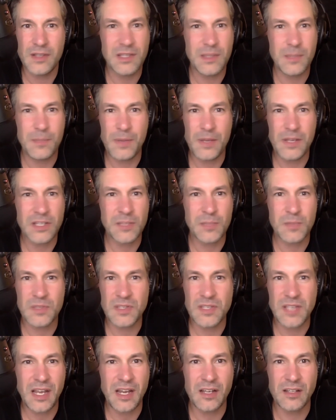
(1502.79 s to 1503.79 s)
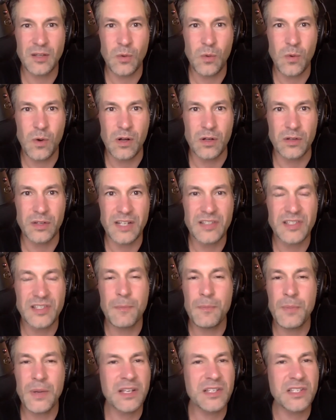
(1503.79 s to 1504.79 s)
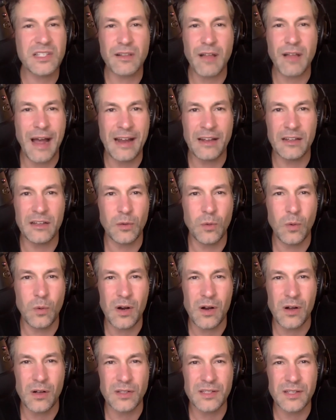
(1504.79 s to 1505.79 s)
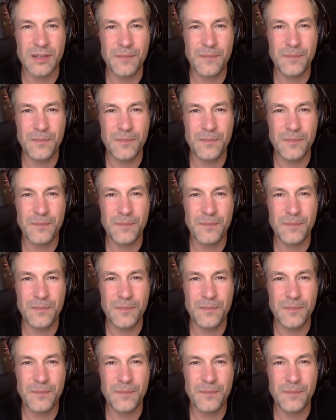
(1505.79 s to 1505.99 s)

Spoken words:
the biggest mistake in the world. It's the biggest lie in the world.